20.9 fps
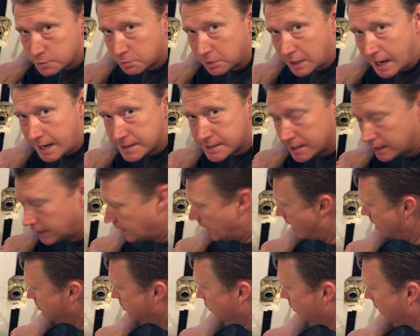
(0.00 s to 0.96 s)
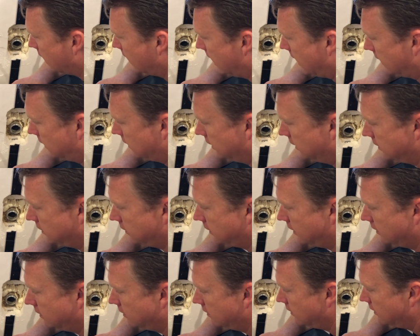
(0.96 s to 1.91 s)
plastic cable connectors.
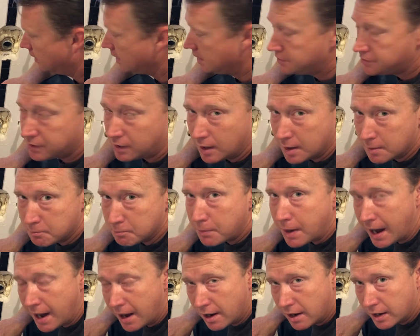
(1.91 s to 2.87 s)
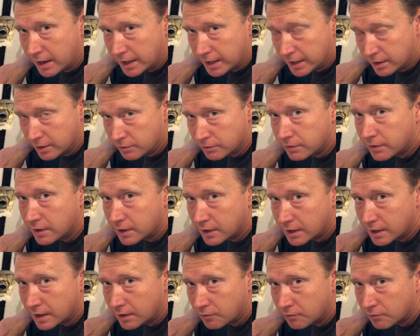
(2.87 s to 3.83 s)
These are imperative
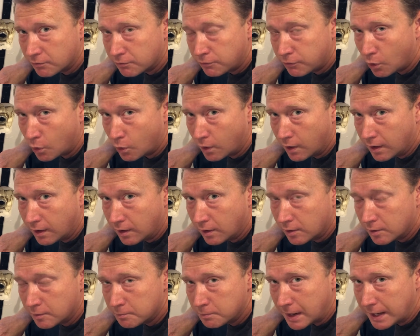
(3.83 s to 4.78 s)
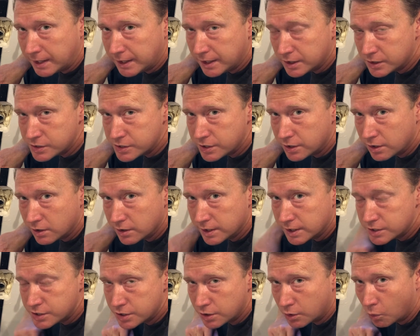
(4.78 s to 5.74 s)
for making sure
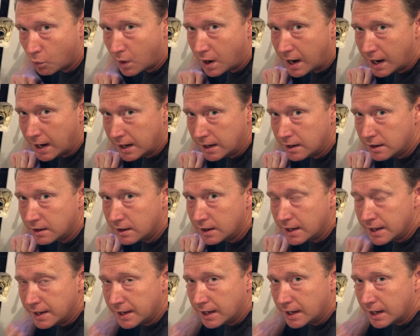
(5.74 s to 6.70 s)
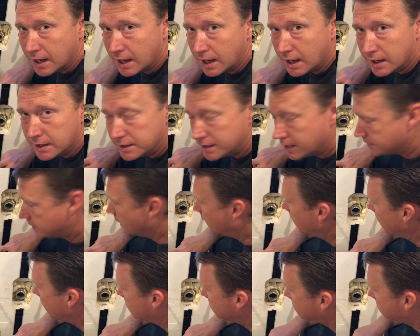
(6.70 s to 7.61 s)
that your wire doesn't get